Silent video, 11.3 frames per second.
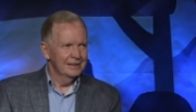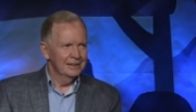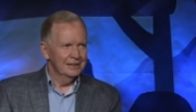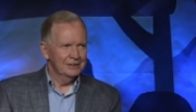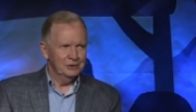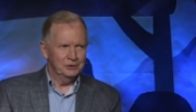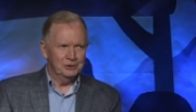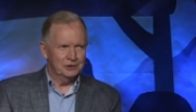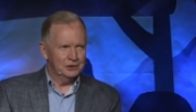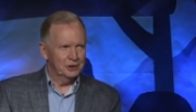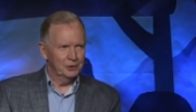And you
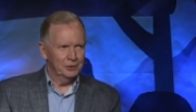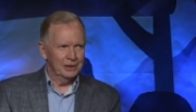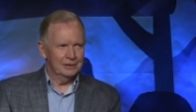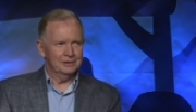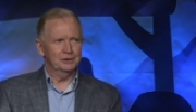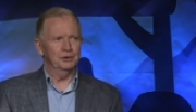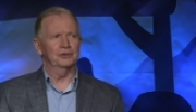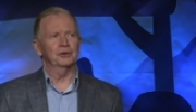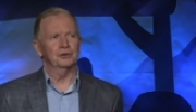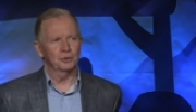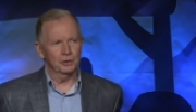just go out to a
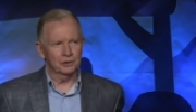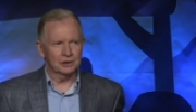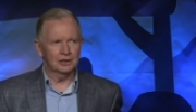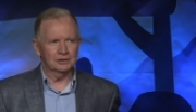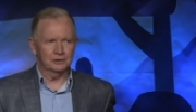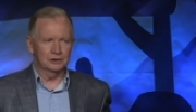third world country,